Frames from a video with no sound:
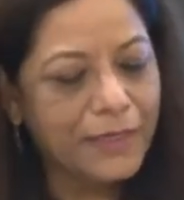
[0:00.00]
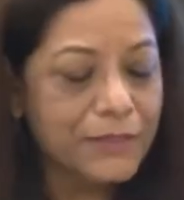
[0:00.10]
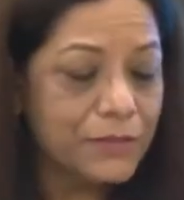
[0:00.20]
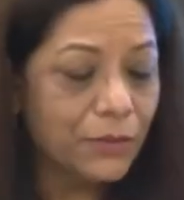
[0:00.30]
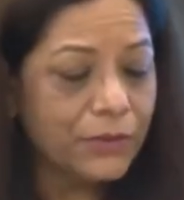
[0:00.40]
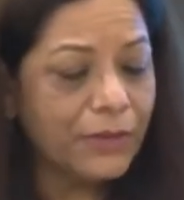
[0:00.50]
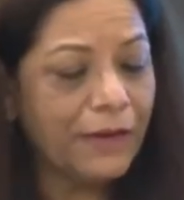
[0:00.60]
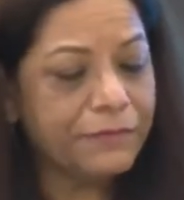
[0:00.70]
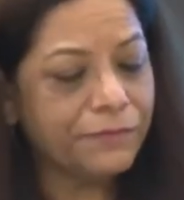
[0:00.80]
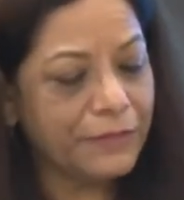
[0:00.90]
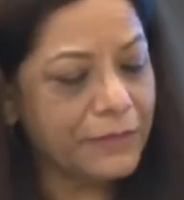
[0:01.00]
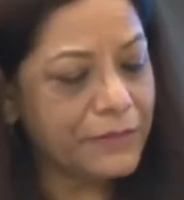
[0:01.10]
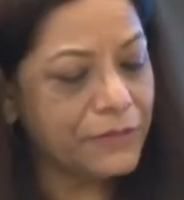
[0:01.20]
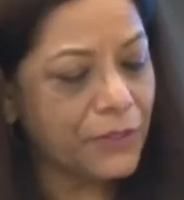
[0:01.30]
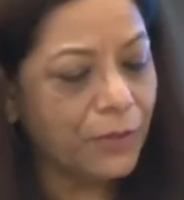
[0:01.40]
So you have to
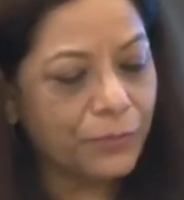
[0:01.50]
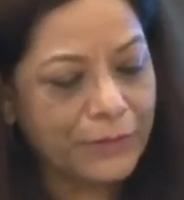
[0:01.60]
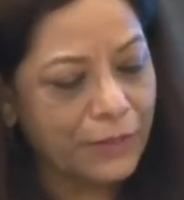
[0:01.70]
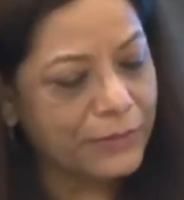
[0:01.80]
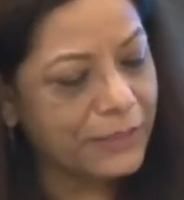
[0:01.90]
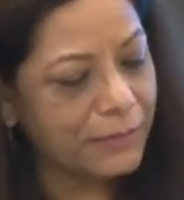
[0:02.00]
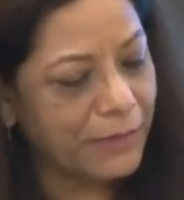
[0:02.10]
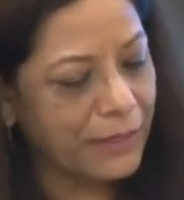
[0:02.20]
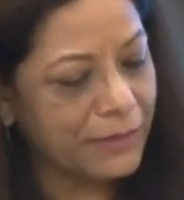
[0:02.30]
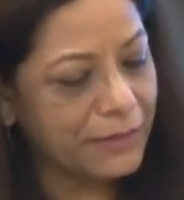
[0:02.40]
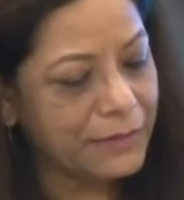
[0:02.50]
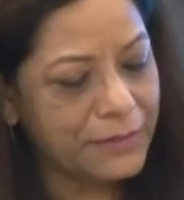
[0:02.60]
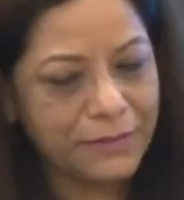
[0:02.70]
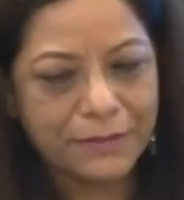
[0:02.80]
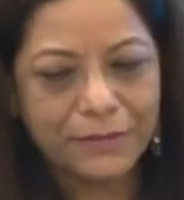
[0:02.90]
finish the job without any
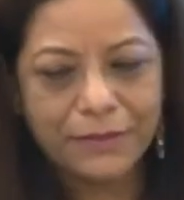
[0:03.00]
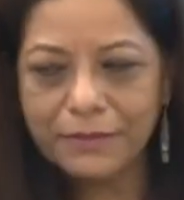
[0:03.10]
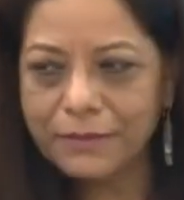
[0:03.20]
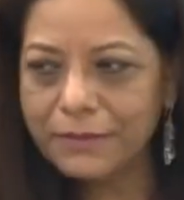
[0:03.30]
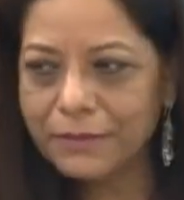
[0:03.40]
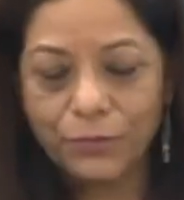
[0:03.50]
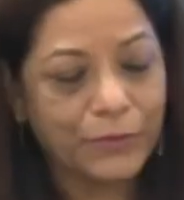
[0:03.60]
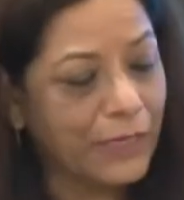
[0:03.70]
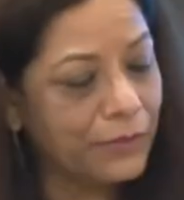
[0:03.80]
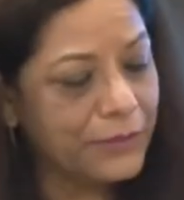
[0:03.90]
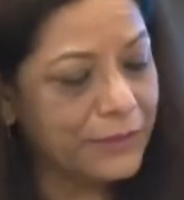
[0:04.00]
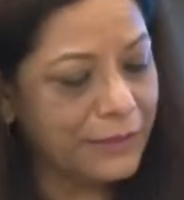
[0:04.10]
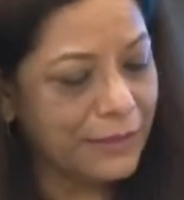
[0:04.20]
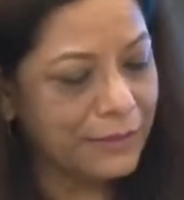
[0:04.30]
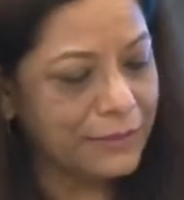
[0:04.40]
barriers, without any
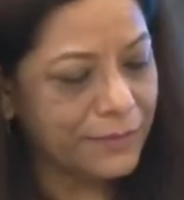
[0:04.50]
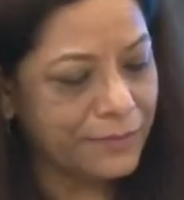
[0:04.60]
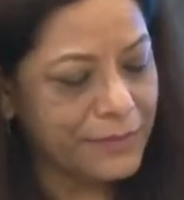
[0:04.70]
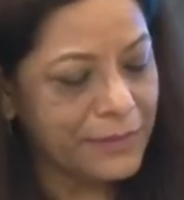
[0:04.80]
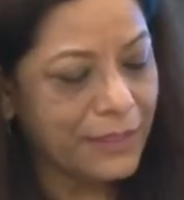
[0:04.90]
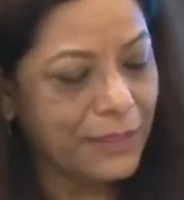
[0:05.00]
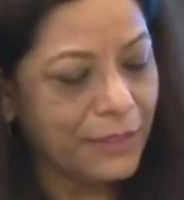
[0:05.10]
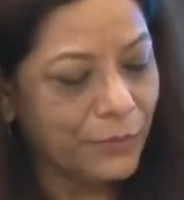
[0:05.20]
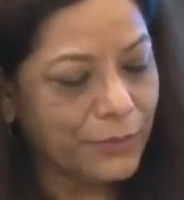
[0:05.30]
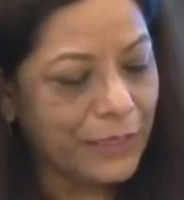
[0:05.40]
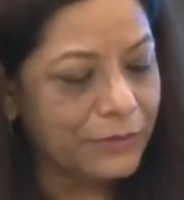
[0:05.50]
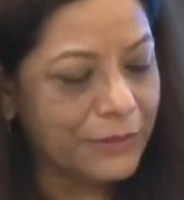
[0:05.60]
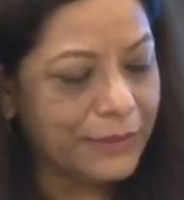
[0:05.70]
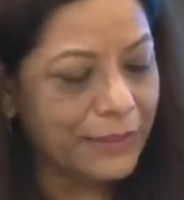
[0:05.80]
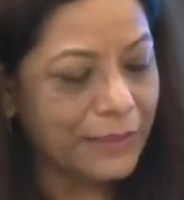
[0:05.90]
negatives, without
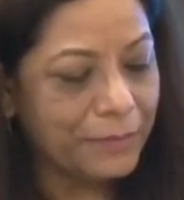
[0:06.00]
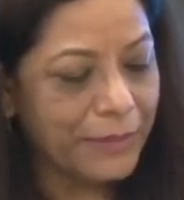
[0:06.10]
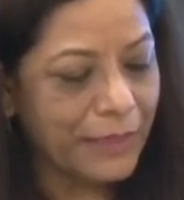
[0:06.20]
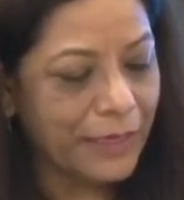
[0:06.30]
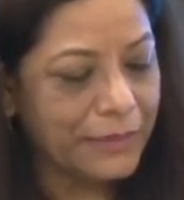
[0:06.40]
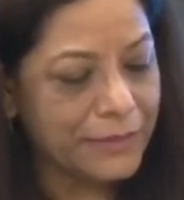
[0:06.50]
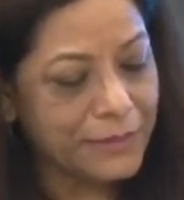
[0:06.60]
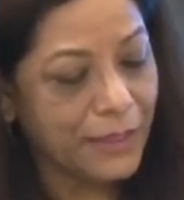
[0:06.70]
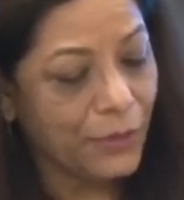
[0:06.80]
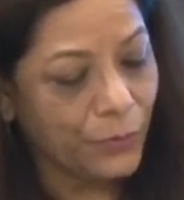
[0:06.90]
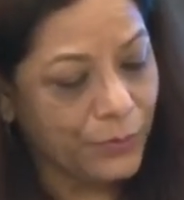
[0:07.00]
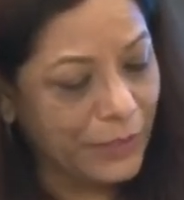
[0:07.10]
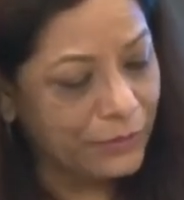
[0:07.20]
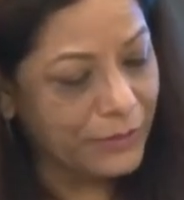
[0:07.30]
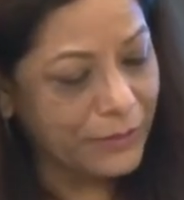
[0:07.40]
any helping hands,
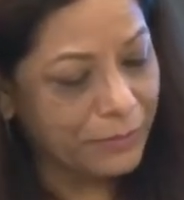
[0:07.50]
without any